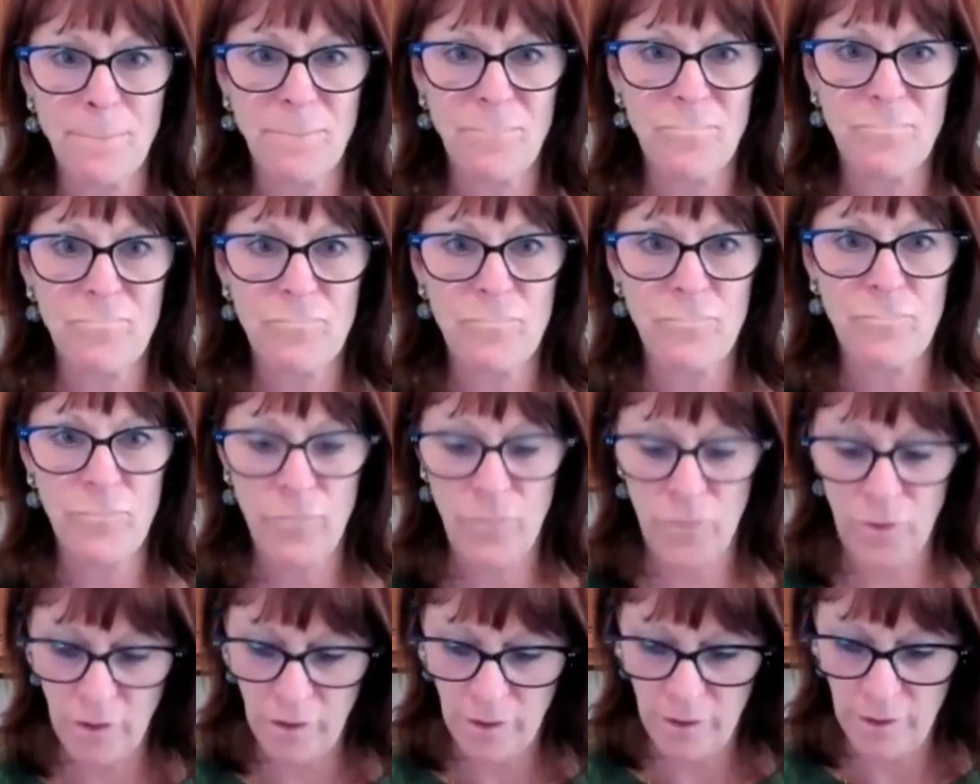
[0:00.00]

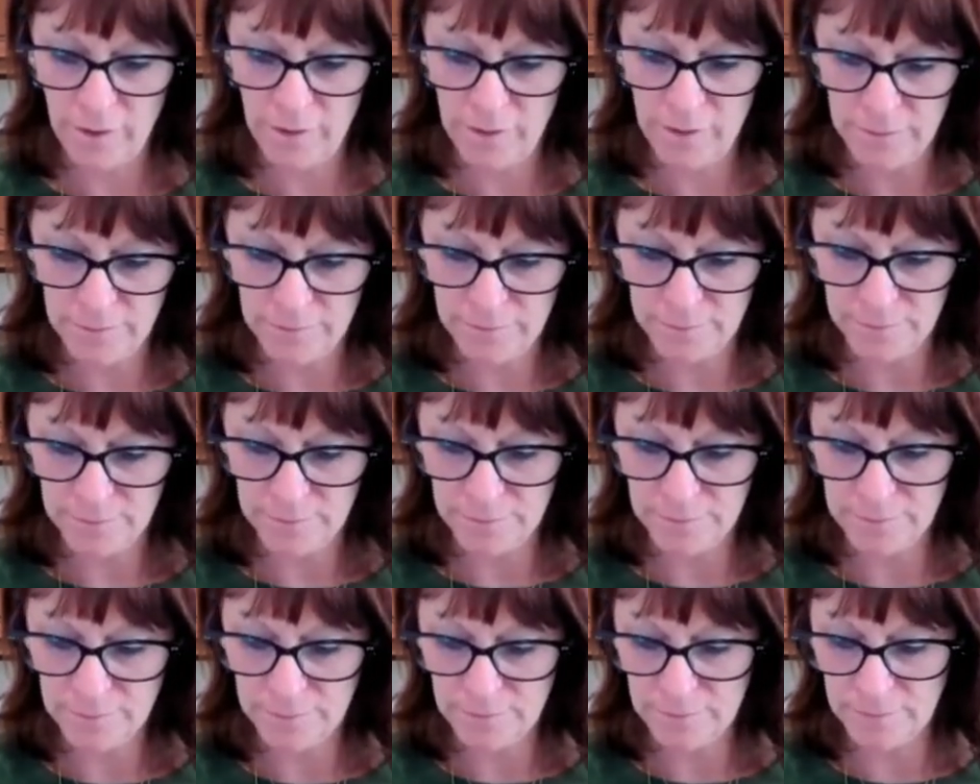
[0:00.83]

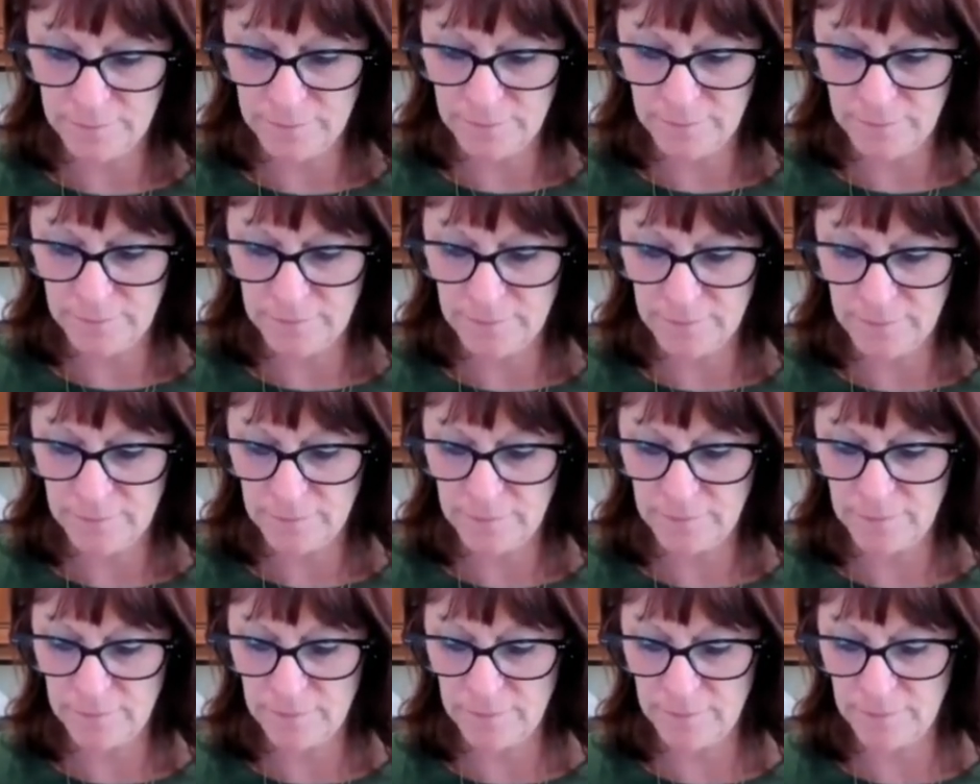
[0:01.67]

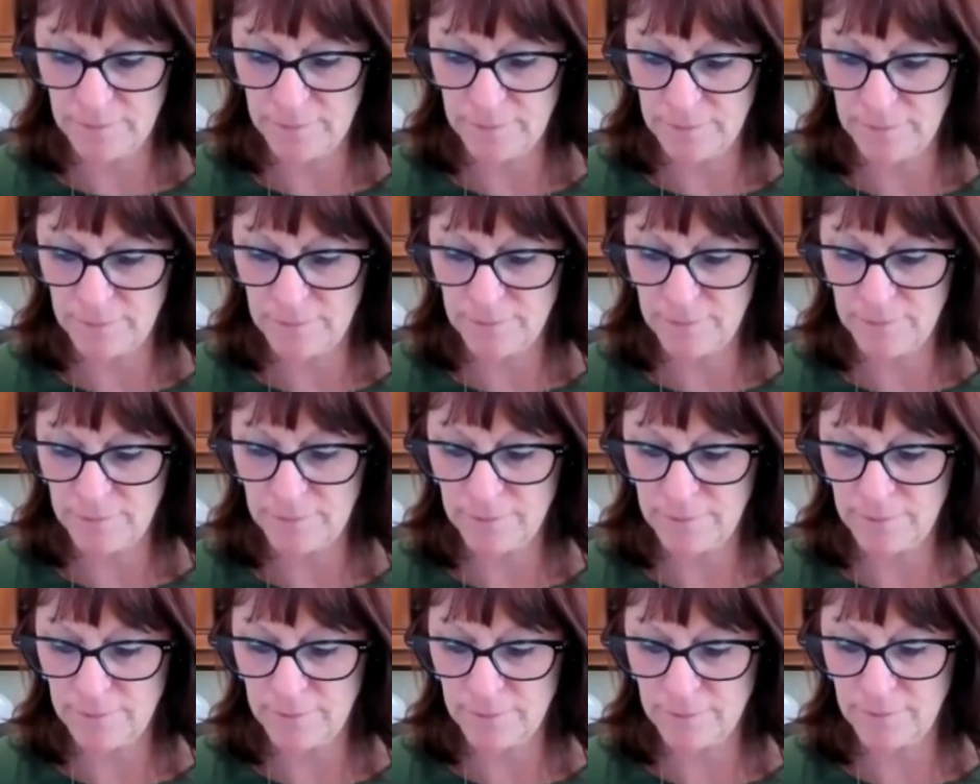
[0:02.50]

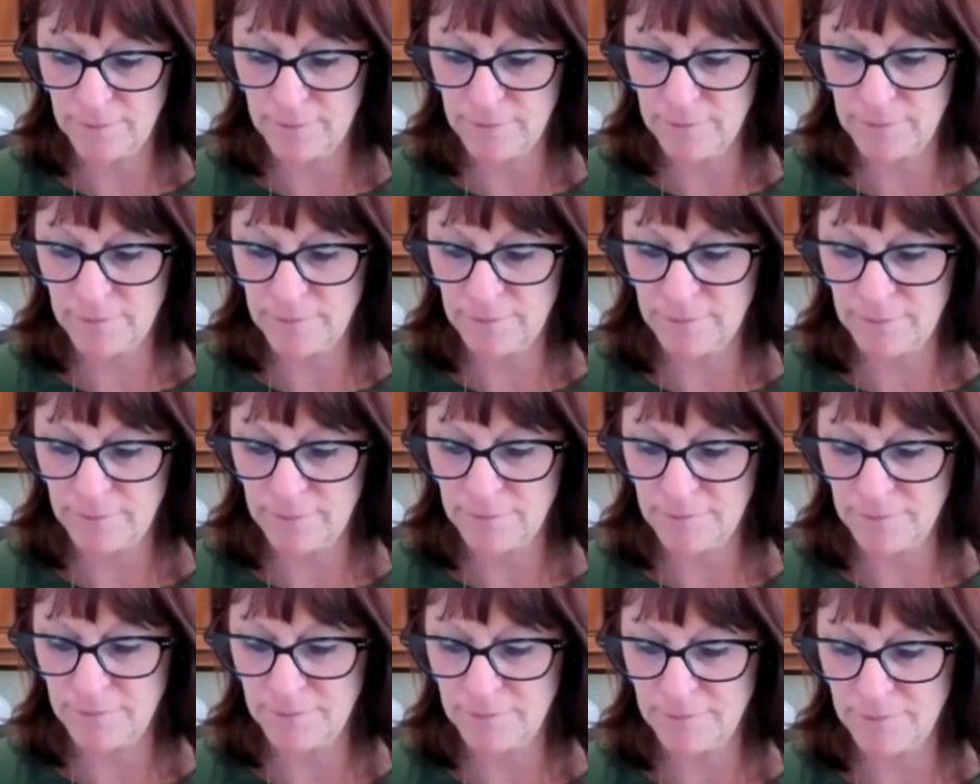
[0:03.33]

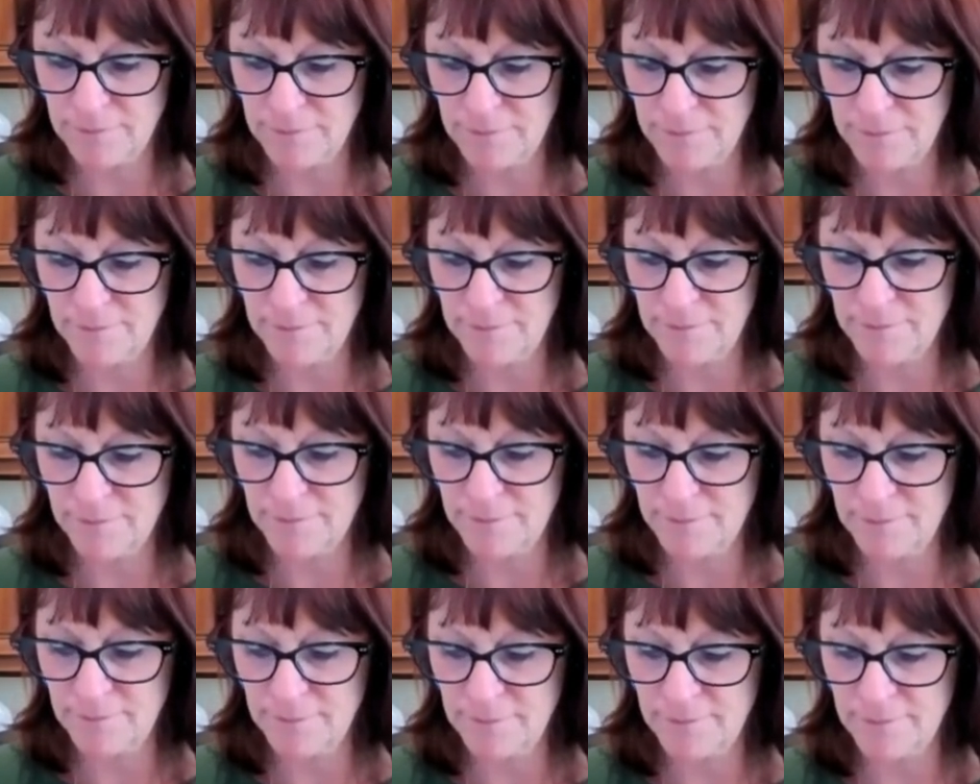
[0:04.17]

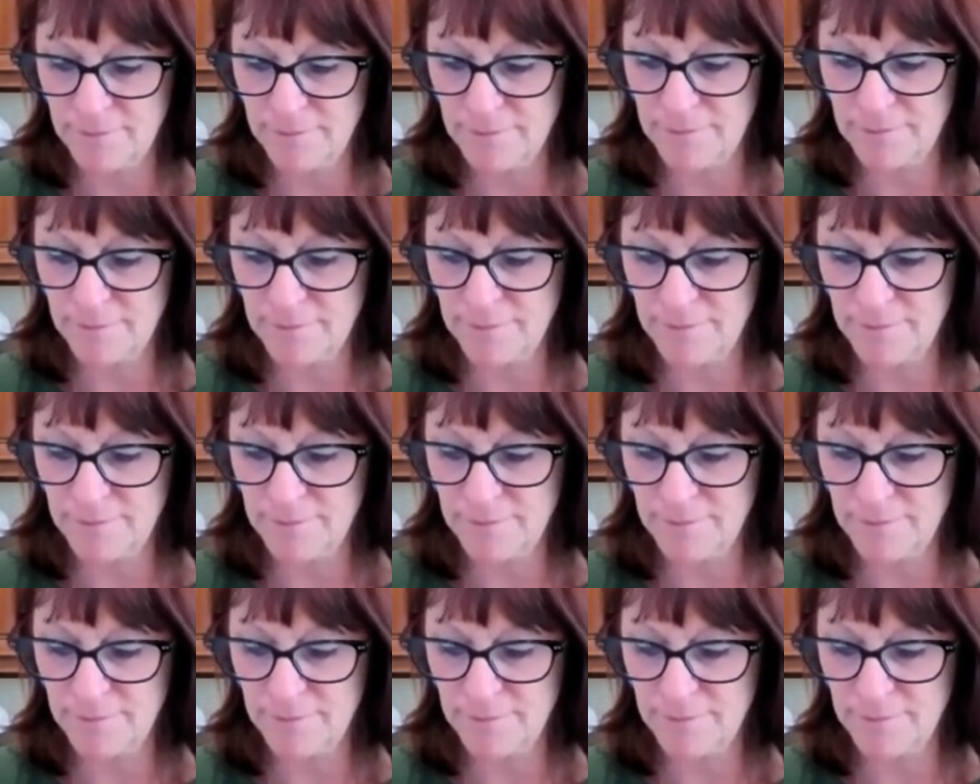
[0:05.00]
No words are spoken by the person on screen.